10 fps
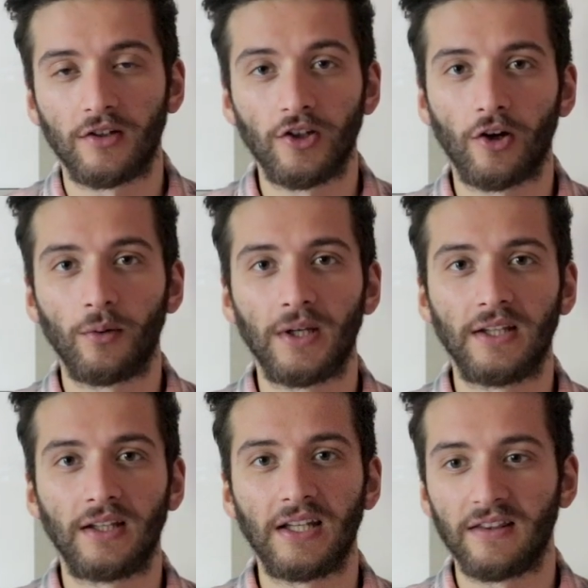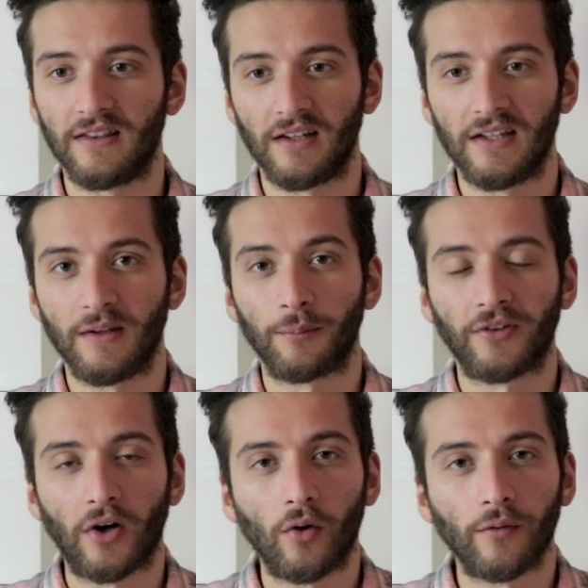you know, in, in, in
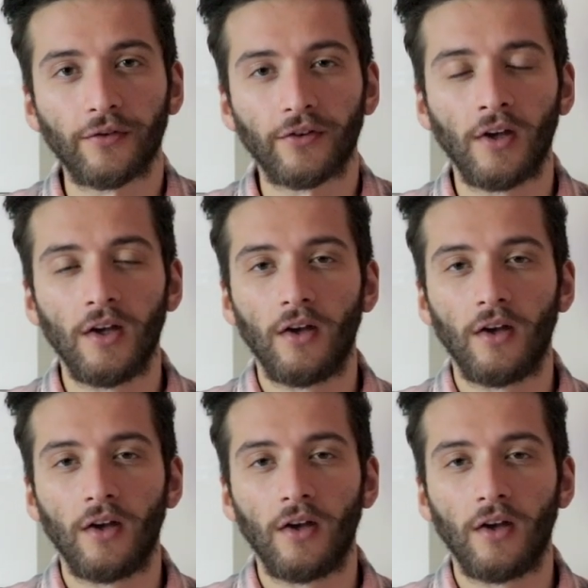themselves.